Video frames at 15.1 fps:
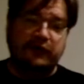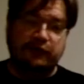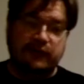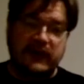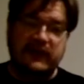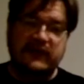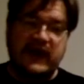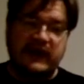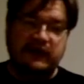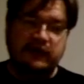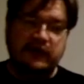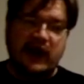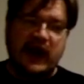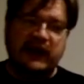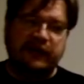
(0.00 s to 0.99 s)
read that
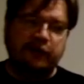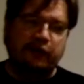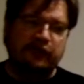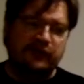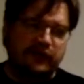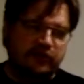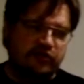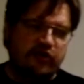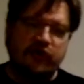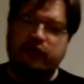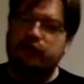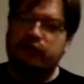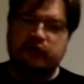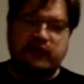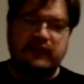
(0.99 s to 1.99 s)
article from a journal
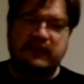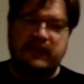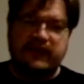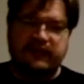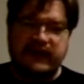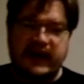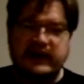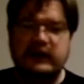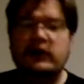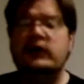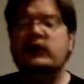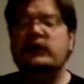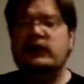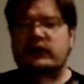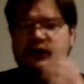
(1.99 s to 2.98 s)
or something like that,
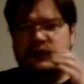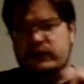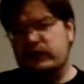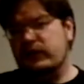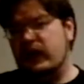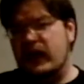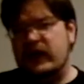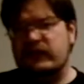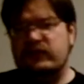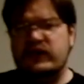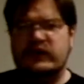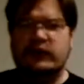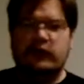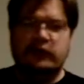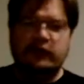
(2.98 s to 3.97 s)
and then
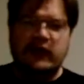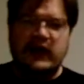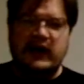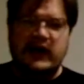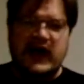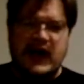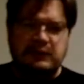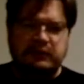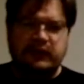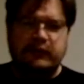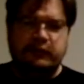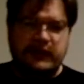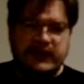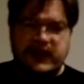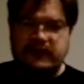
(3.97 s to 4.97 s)
I'll happily
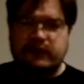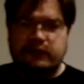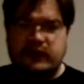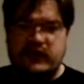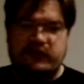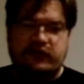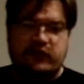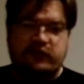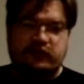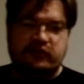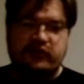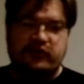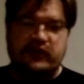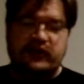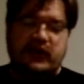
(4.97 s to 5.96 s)
read out the research.
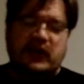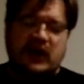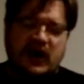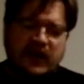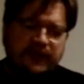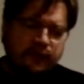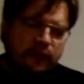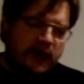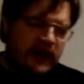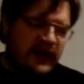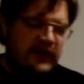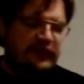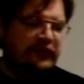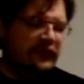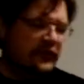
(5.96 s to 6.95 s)

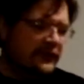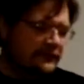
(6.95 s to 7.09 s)
Otherwise,